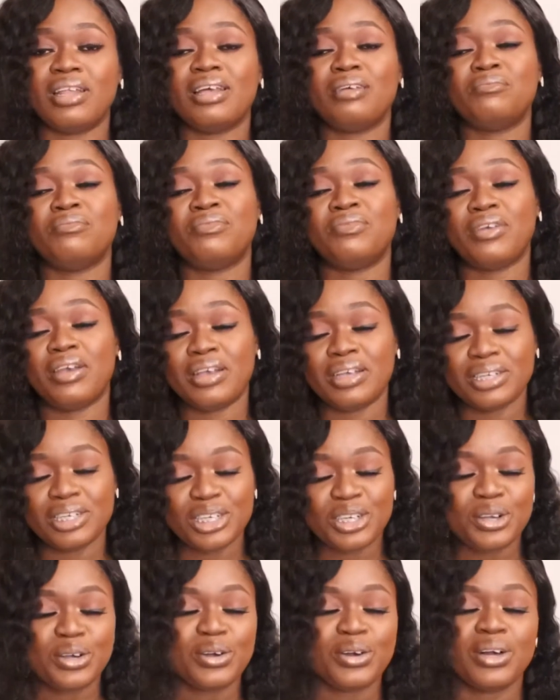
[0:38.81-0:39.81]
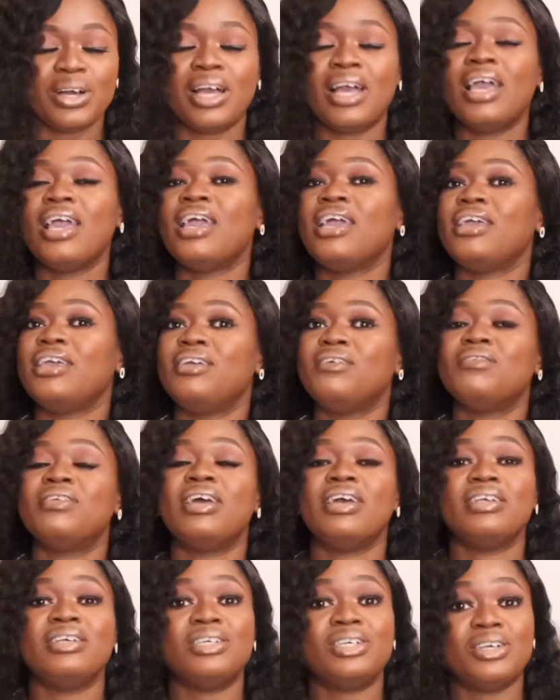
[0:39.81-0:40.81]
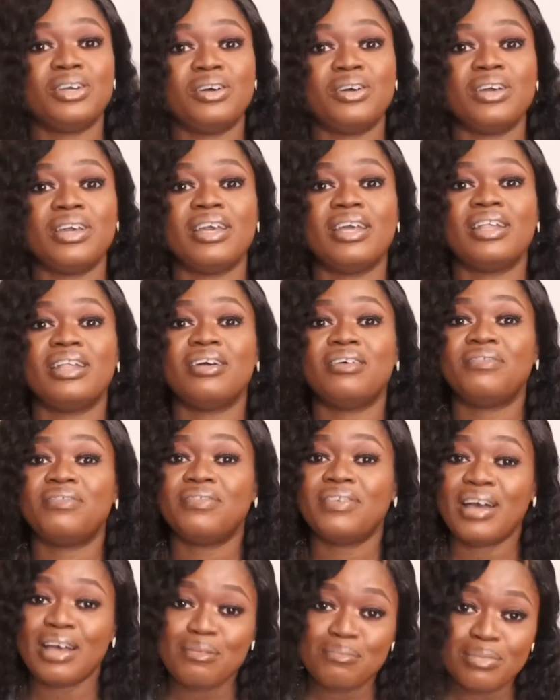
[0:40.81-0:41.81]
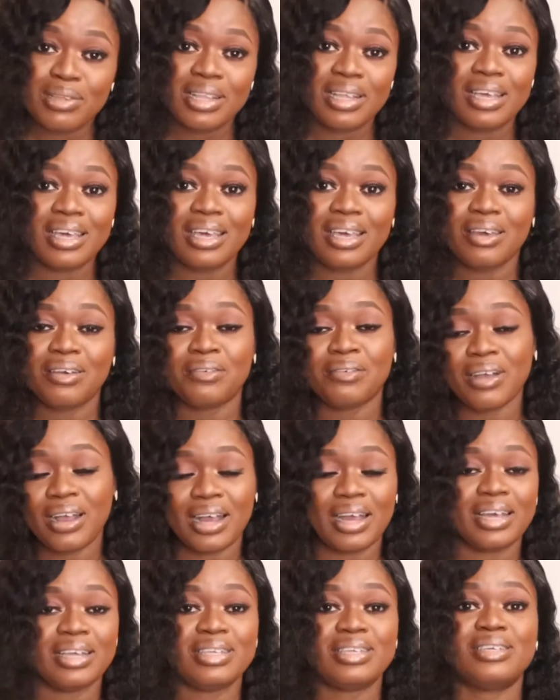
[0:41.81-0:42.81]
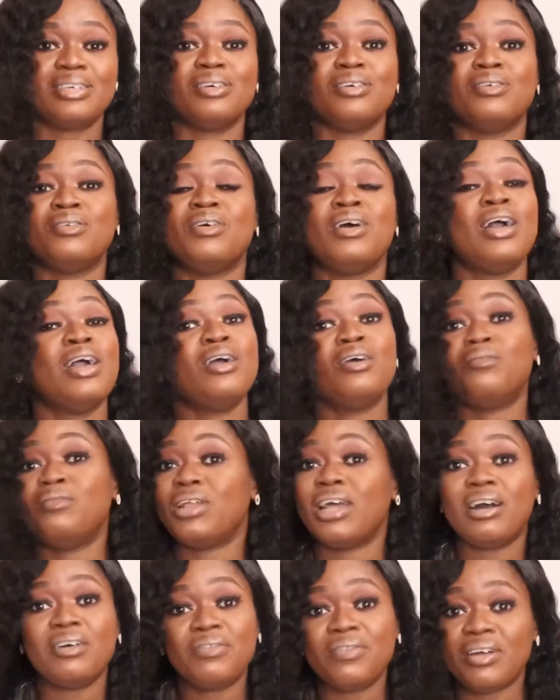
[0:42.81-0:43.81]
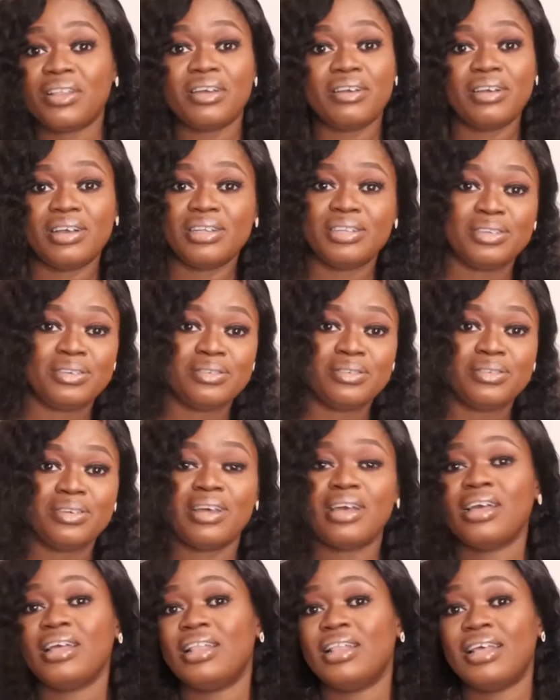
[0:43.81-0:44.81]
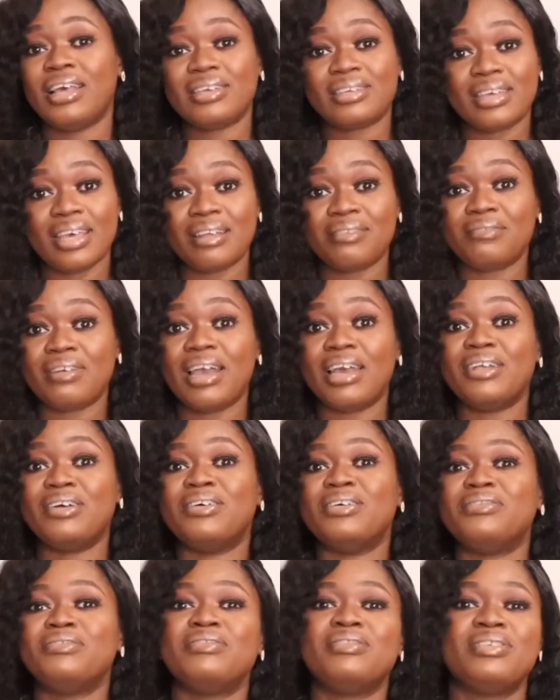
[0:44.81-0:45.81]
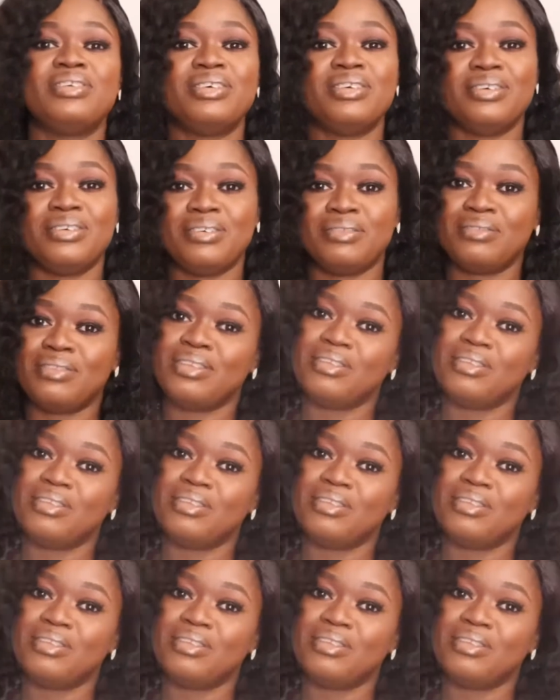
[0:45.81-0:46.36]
I'm very sure you'll enjoy the family. Alright, so without further ado, let's get right on to the